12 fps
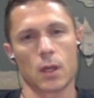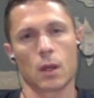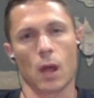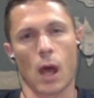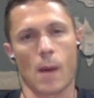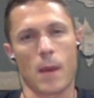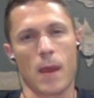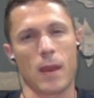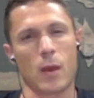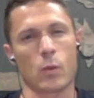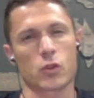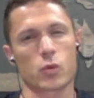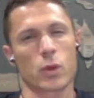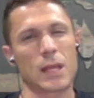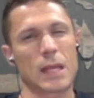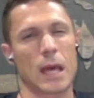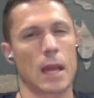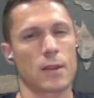And it was
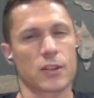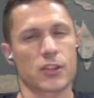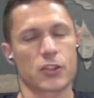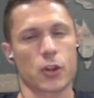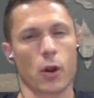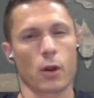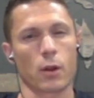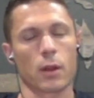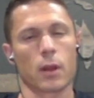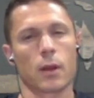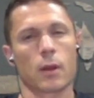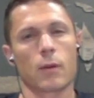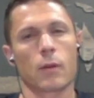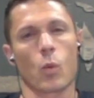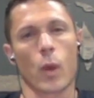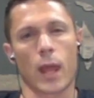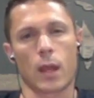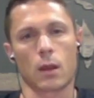really kind of the start
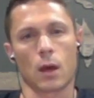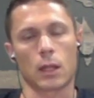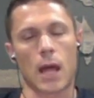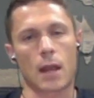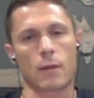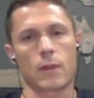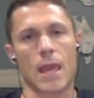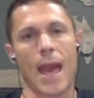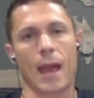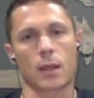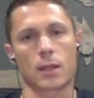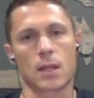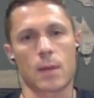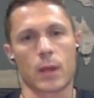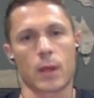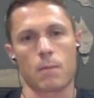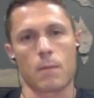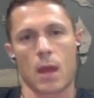when a lot of the
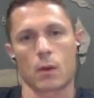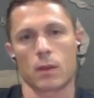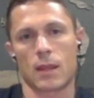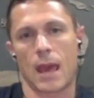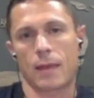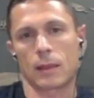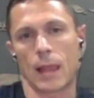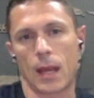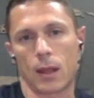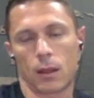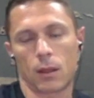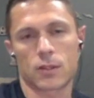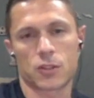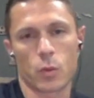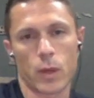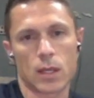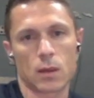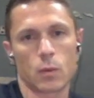academic met the athletic. So
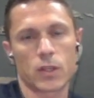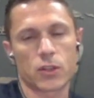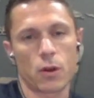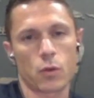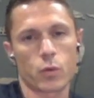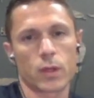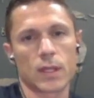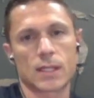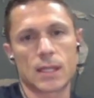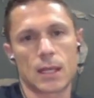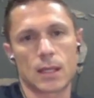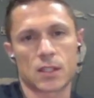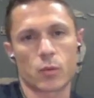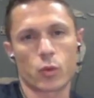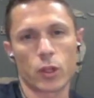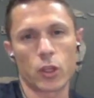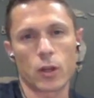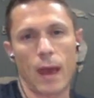we started really seeing some
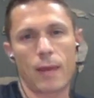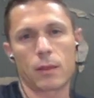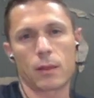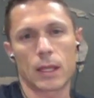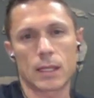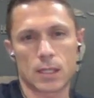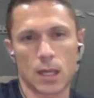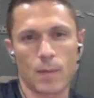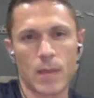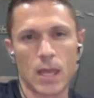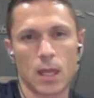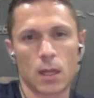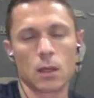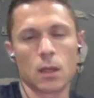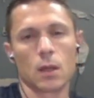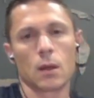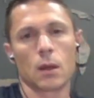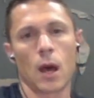really good athletes come in
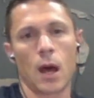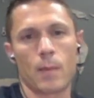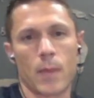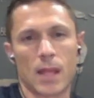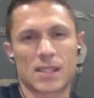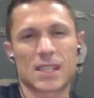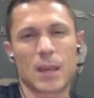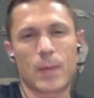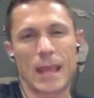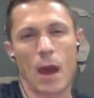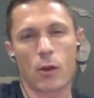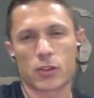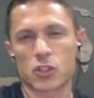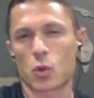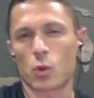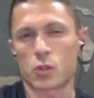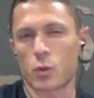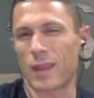and skipping out on
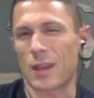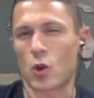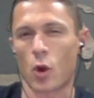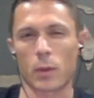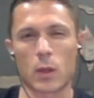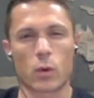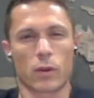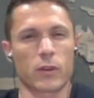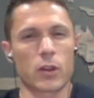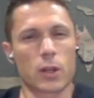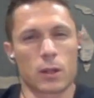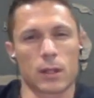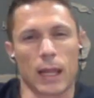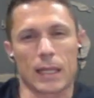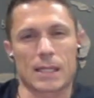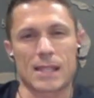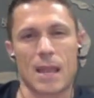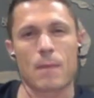schools where they normally would have gone, like
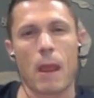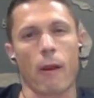a St.